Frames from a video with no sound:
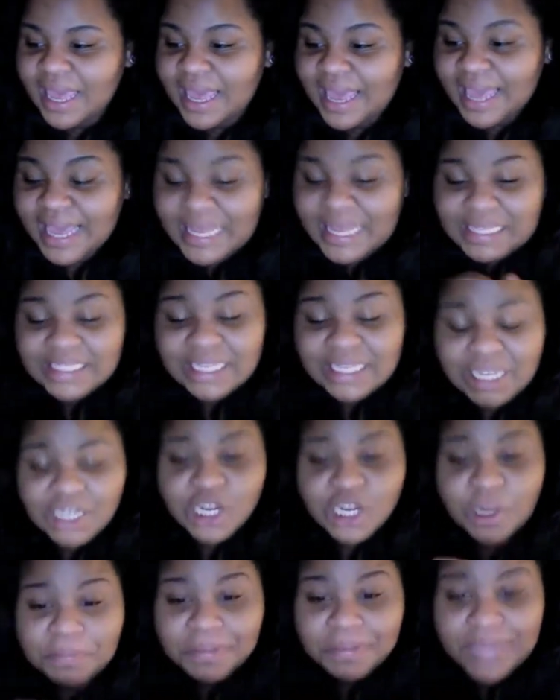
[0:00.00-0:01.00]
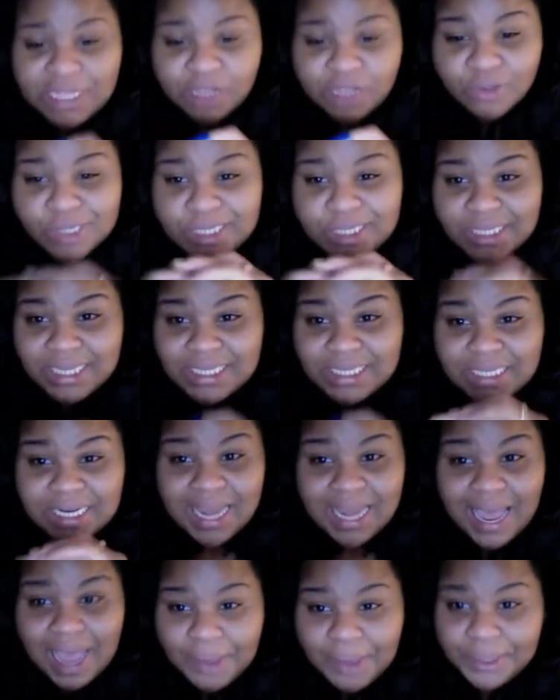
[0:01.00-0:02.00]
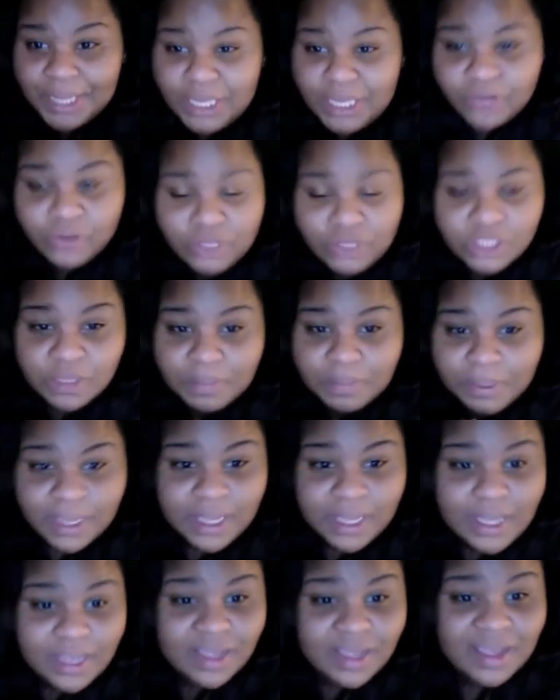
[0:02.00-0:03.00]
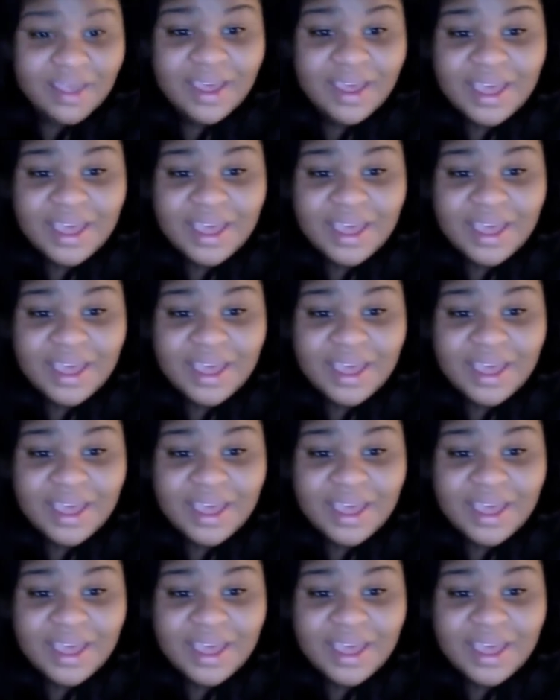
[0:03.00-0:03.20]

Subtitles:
he's done a complete 360 to how he used to be.